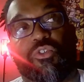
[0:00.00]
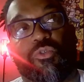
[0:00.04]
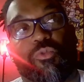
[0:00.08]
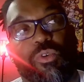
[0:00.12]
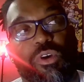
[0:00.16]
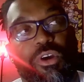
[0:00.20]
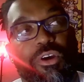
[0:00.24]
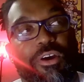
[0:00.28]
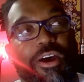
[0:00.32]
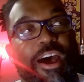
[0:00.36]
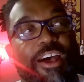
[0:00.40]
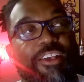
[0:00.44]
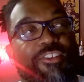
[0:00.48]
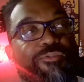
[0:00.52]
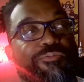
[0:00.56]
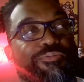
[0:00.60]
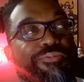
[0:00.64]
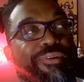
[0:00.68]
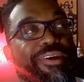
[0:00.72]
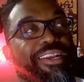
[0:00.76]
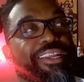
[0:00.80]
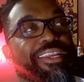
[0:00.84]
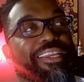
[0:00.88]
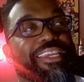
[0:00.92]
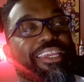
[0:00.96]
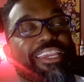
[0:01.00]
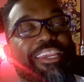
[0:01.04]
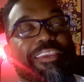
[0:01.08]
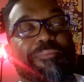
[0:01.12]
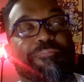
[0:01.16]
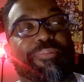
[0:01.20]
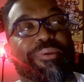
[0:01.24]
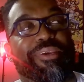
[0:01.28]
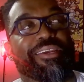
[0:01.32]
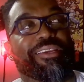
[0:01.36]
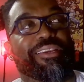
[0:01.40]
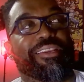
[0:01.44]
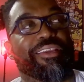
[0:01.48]
Will Ospreay, to
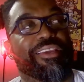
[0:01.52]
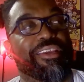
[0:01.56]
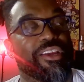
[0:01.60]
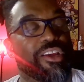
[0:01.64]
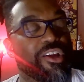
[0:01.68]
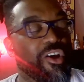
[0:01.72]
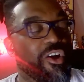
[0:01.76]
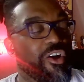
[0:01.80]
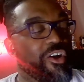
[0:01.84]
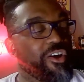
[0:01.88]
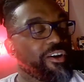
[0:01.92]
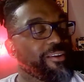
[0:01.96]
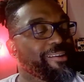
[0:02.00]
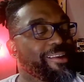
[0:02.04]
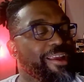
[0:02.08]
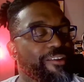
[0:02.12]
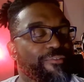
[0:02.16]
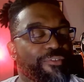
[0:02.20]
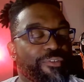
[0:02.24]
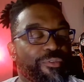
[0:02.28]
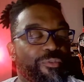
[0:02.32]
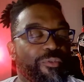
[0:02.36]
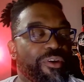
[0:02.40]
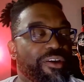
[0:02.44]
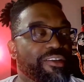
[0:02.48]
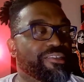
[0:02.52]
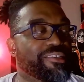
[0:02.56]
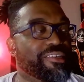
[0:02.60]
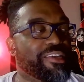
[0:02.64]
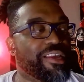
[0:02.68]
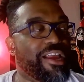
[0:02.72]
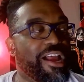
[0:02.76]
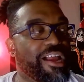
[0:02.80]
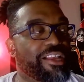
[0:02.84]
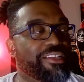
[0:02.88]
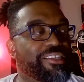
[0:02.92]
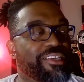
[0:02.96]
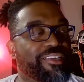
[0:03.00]
keep it on everyone's
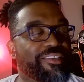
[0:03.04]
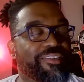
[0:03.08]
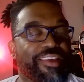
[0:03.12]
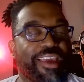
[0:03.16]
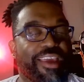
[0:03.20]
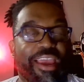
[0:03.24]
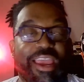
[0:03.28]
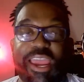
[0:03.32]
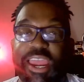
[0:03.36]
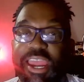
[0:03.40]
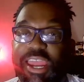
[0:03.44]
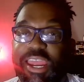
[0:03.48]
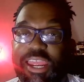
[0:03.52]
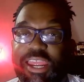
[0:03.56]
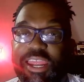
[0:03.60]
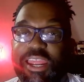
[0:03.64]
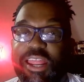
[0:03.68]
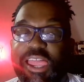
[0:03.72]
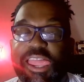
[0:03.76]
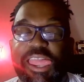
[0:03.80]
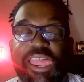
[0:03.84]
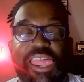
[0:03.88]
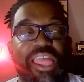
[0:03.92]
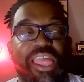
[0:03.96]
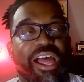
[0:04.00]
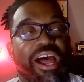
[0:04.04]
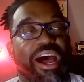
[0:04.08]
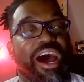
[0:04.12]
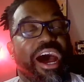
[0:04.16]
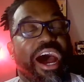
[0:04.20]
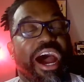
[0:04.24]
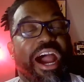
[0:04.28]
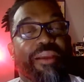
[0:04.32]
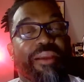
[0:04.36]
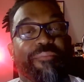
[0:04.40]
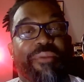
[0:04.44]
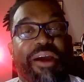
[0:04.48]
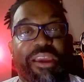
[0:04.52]
conscience that, hey,
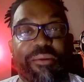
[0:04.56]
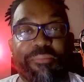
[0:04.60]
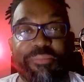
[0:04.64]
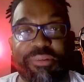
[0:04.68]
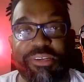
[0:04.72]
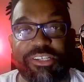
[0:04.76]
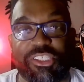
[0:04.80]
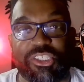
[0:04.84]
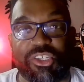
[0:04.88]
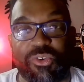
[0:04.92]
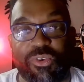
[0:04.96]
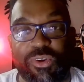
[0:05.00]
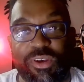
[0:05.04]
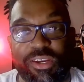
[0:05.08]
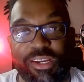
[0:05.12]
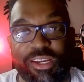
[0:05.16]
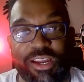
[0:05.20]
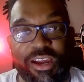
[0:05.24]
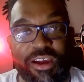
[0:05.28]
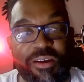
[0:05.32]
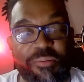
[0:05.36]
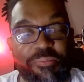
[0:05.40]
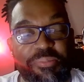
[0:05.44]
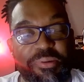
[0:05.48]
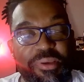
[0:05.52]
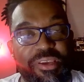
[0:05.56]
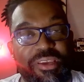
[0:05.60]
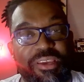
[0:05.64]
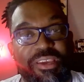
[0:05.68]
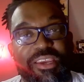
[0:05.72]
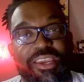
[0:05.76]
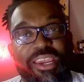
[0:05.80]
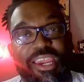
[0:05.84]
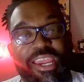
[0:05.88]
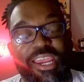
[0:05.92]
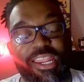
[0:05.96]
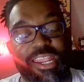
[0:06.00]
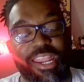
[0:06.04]
I might be showing up
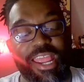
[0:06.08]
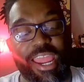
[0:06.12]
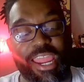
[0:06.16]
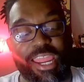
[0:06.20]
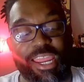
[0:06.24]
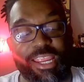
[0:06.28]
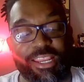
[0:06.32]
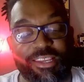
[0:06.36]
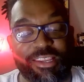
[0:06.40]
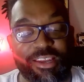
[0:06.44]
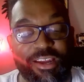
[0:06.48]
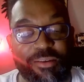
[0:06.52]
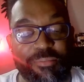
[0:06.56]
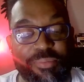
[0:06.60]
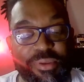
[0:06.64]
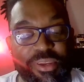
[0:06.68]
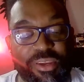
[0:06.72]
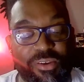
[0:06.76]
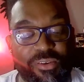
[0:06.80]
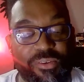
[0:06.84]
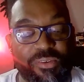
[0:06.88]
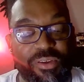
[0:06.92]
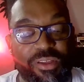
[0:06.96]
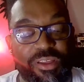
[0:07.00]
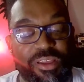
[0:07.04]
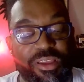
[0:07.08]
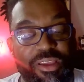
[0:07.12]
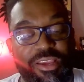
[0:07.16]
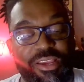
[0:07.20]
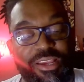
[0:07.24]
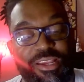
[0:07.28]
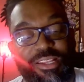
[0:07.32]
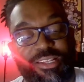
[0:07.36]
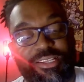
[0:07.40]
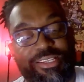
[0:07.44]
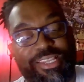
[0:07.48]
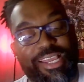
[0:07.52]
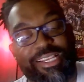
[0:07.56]
in AEW.
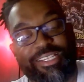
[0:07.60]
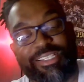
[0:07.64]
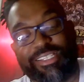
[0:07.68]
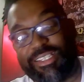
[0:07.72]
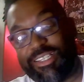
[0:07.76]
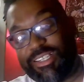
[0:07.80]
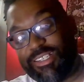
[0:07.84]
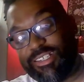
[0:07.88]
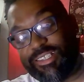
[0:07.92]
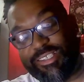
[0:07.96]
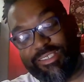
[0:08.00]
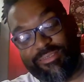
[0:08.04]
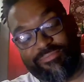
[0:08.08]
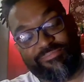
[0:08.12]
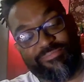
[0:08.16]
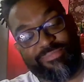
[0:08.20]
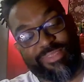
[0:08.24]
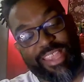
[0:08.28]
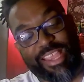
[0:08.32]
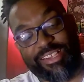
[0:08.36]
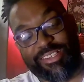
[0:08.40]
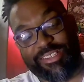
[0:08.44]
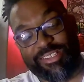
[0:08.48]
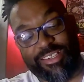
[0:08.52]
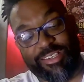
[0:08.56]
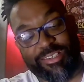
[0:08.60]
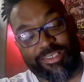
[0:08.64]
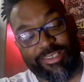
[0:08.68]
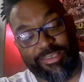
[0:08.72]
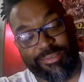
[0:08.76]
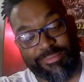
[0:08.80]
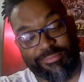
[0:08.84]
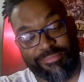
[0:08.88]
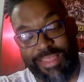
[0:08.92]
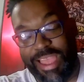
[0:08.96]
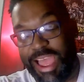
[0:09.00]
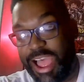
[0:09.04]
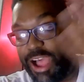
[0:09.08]
That's just
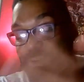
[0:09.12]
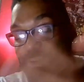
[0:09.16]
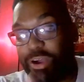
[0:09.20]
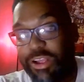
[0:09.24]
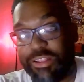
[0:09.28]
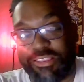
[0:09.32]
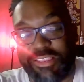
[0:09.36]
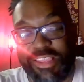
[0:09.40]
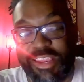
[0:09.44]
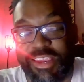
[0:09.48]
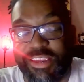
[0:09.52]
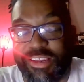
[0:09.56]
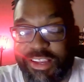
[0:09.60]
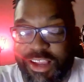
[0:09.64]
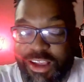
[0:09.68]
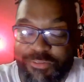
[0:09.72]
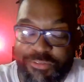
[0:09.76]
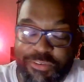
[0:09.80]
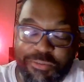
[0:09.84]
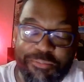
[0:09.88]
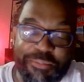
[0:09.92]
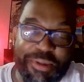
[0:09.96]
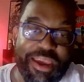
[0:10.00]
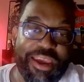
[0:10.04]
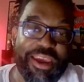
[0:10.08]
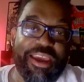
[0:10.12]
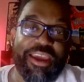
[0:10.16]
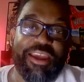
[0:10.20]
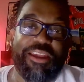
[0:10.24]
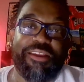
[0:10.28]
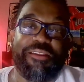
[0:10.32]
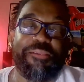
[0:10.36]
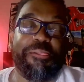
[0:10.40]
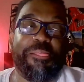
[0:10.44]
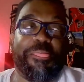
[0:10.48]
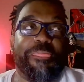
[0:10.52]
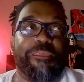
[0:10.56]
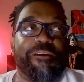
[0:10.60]
how I think of it,
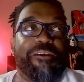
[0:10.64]
man.